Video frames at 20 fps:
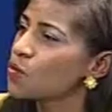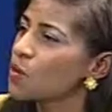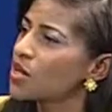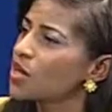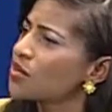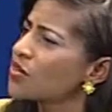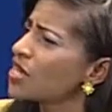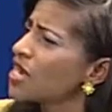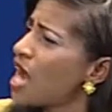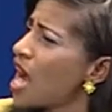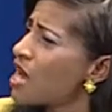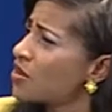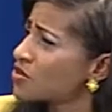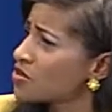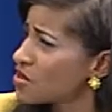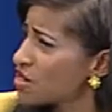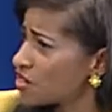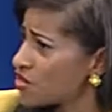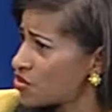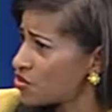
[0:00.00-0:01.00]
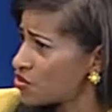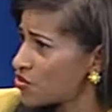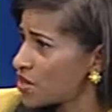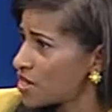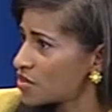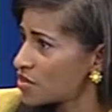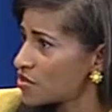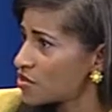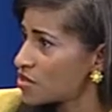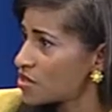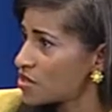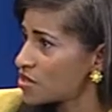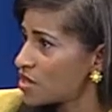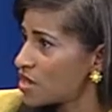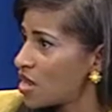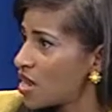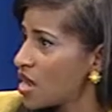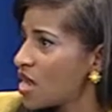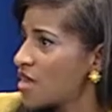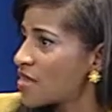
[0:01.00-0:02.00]
what are the outside stresses
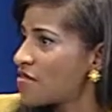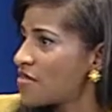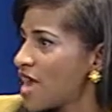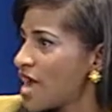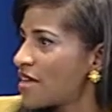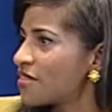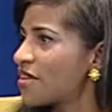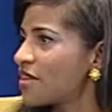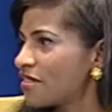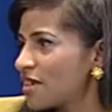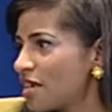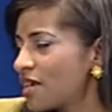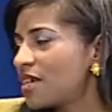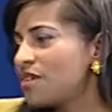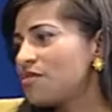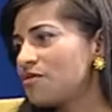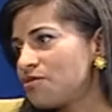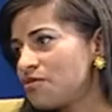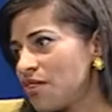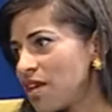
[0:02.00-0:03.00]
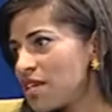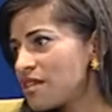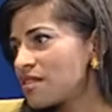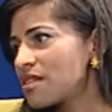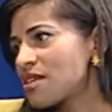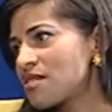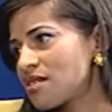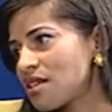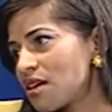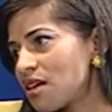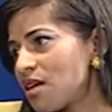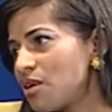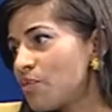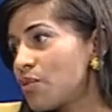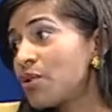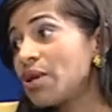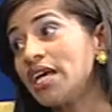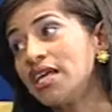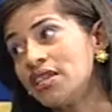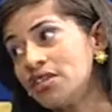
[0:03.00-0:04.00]
that they can face as a
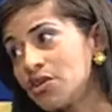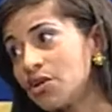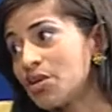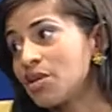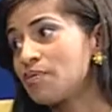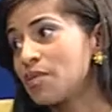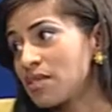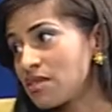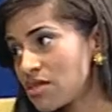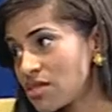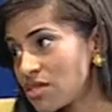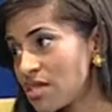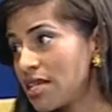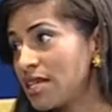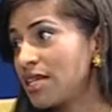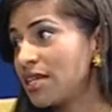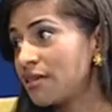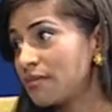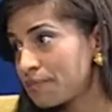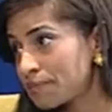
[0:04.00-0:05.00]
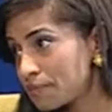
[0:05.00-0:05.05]
couple in the urban setting.